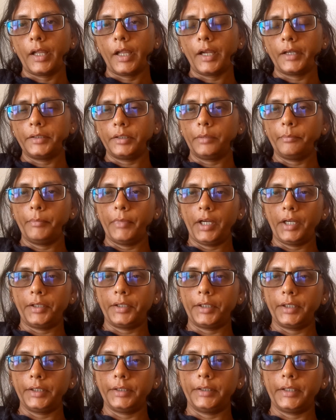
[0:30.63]
and the
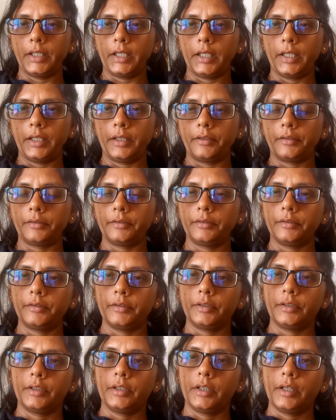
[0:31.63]
metric there,
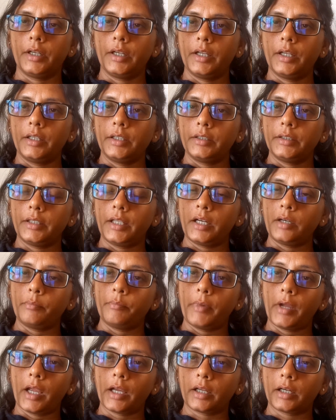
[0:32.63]
that
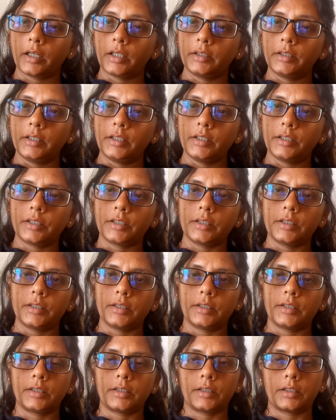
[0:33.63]
Bangladesh
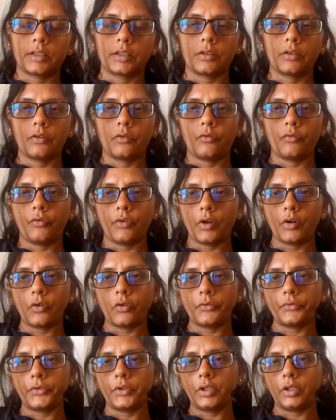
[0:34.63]
is one
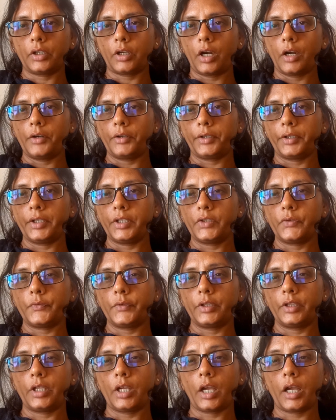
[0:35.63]
of the countries
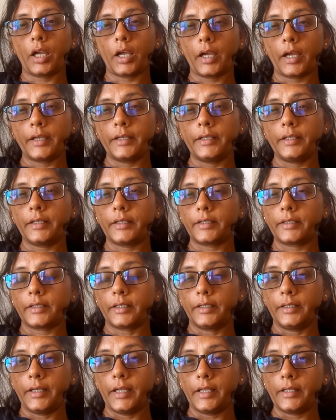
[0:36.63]
with the
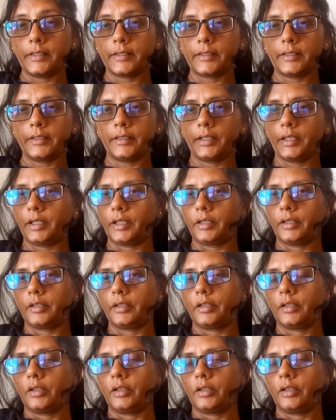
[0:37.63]
highest density